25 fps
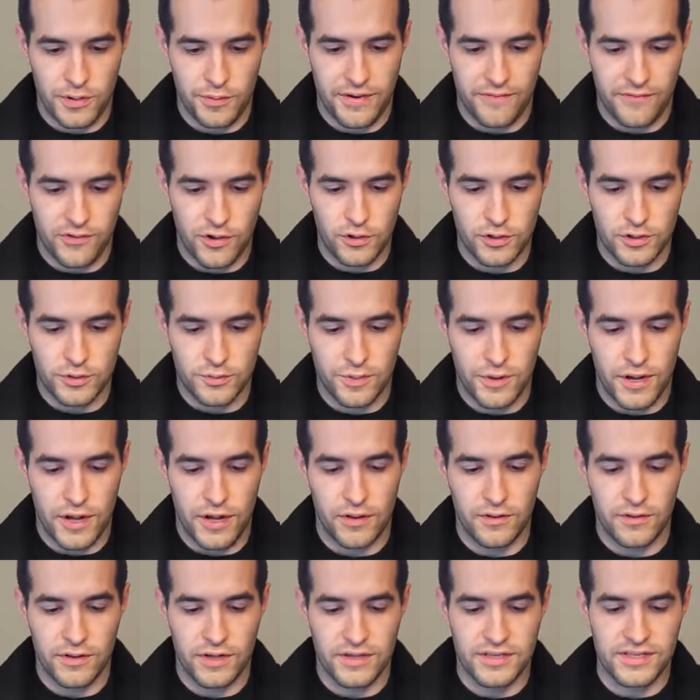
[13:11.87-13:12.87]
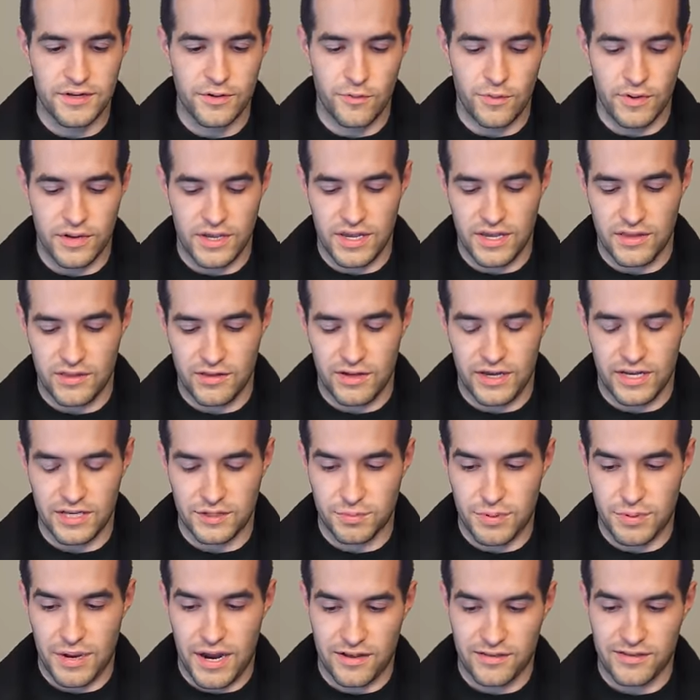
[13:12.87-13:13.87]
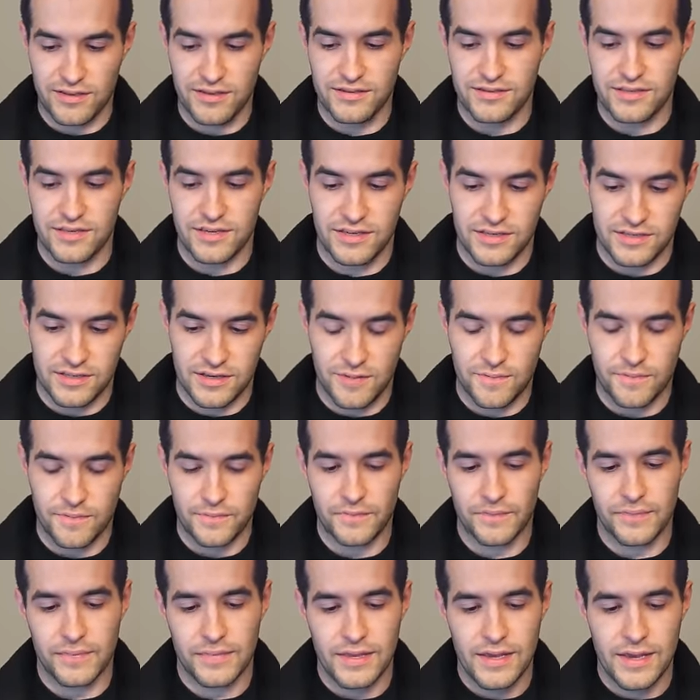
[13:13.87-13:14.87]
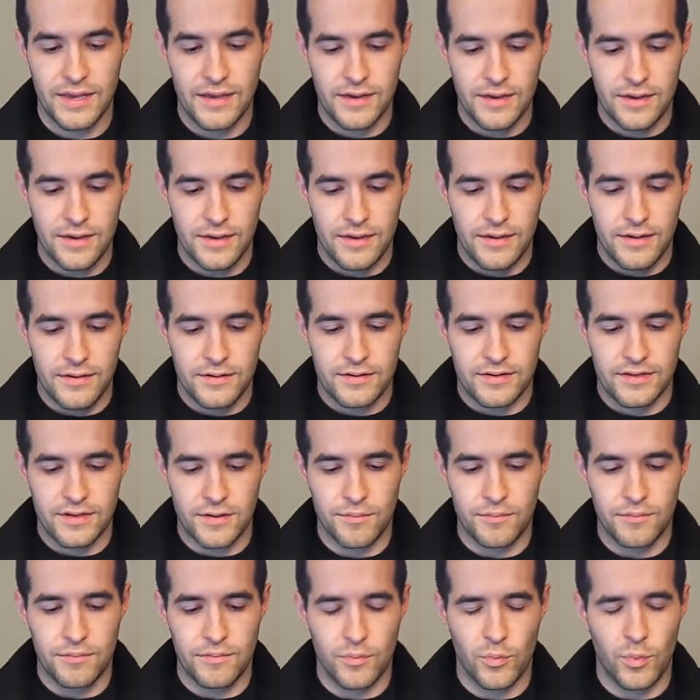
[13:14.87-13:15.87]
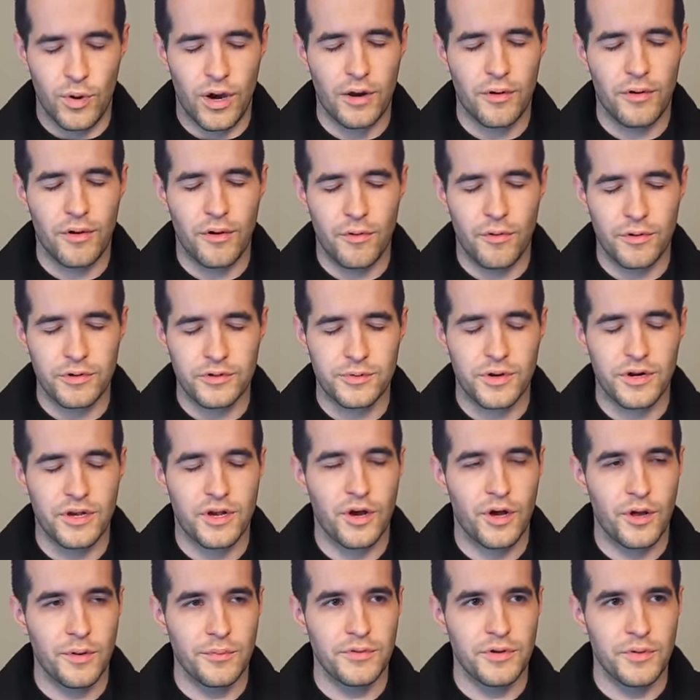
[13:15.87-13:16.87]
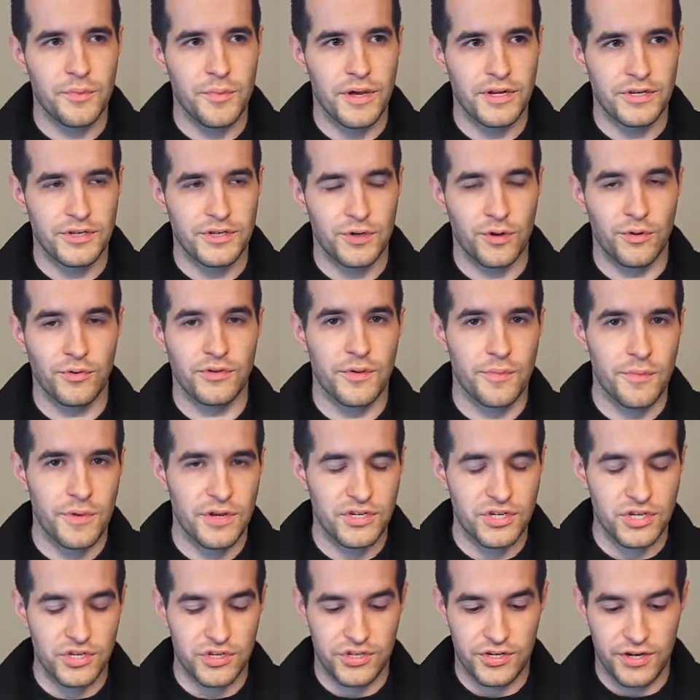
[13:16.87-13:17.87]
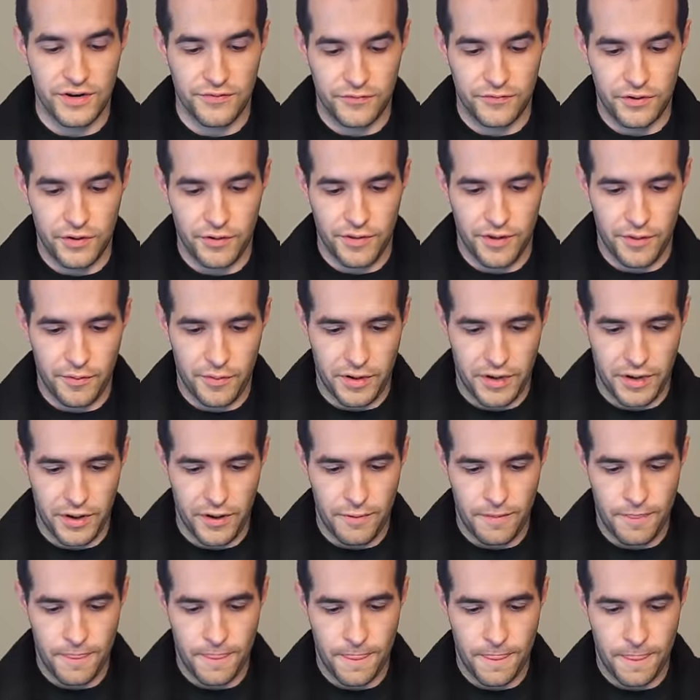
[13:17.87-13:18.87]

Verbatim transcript: We have Ghost Belle. Let's see what we can get in the last pack. This is, dim why do I always want to call him Dimensional? Dimension Shifter. There we go.